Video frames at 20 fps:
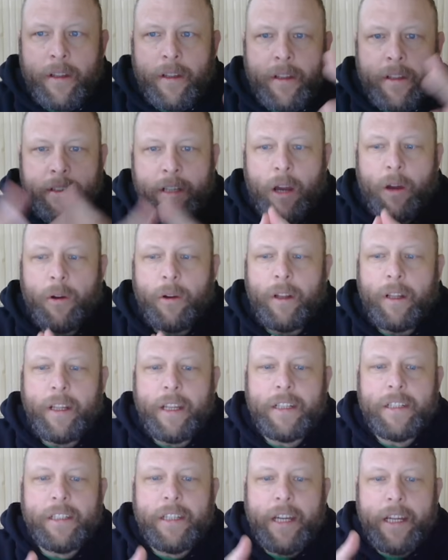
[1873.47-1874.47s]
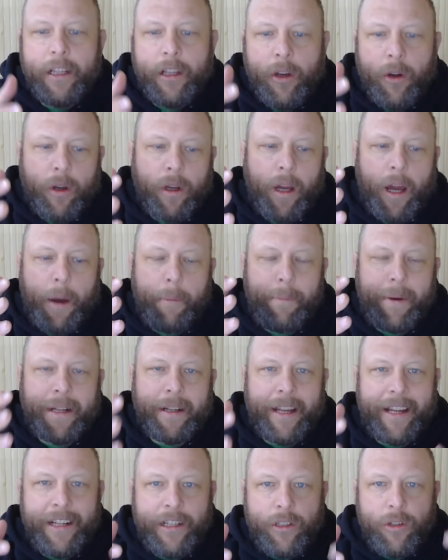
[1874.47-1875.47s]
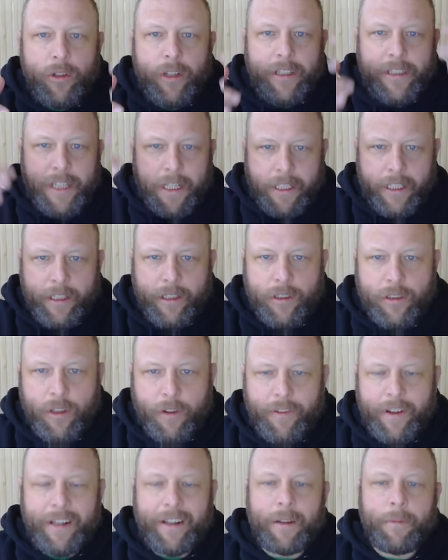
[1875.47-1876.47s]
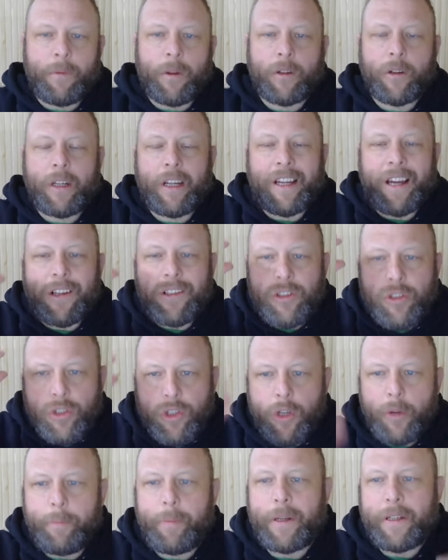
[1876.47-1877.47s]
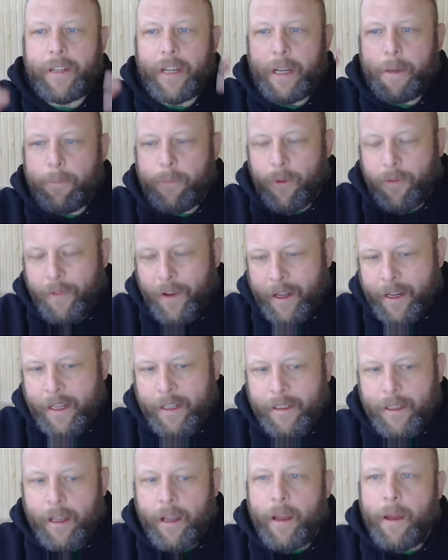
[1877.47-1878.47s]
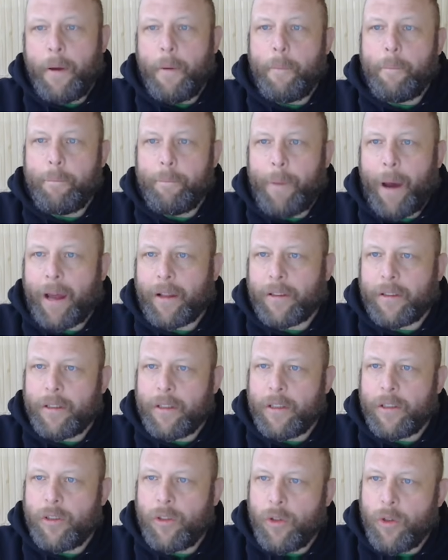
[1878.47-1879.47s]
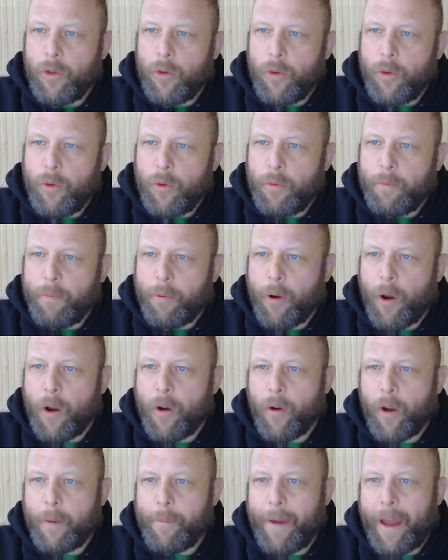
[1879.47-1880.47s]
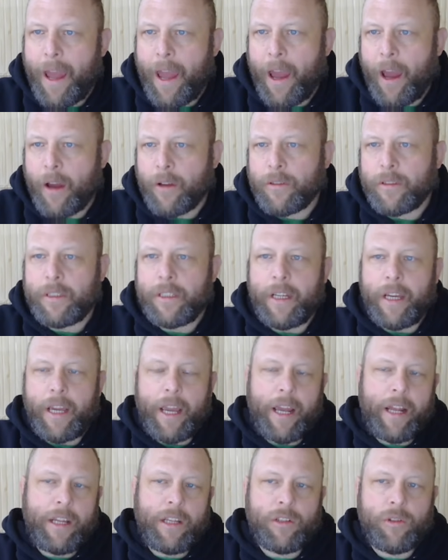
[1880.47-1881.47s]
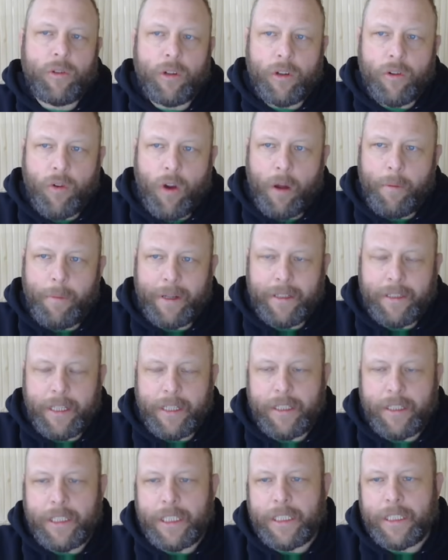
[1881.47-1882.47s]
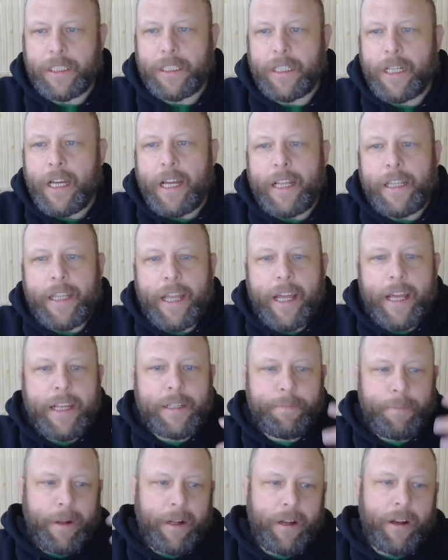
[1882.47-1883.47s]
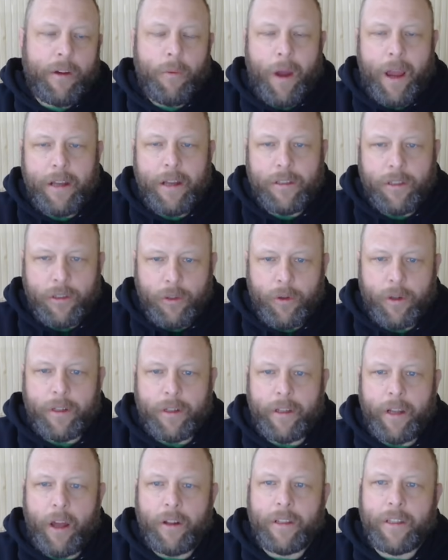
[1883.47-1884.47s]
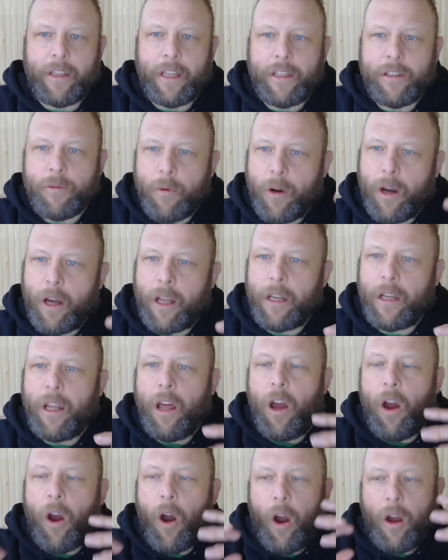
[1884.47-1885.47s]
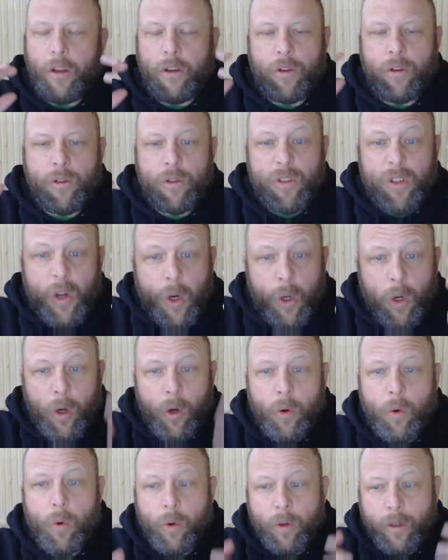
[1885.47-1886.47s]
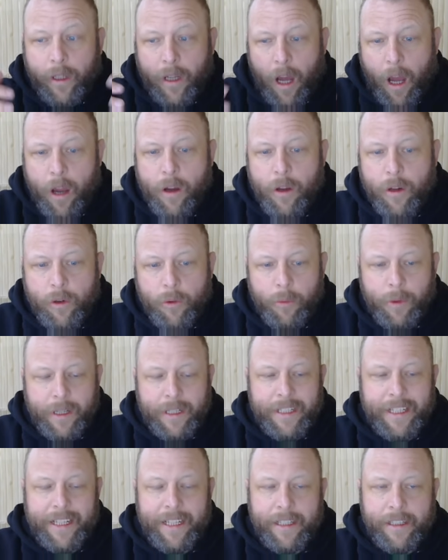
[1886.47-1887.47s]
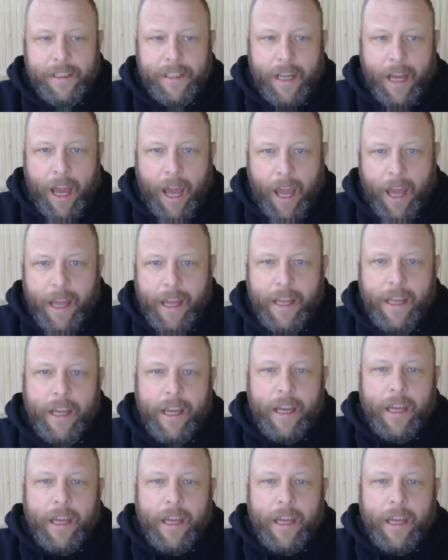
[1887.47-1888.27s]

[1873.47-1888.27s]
So let's get a bit into the technicals of it. I'm not going to go super deep within it, but to program out any sort of Chrome extensions, there's plenty of ways to do it. Now, this one, I use Claude Code, which is a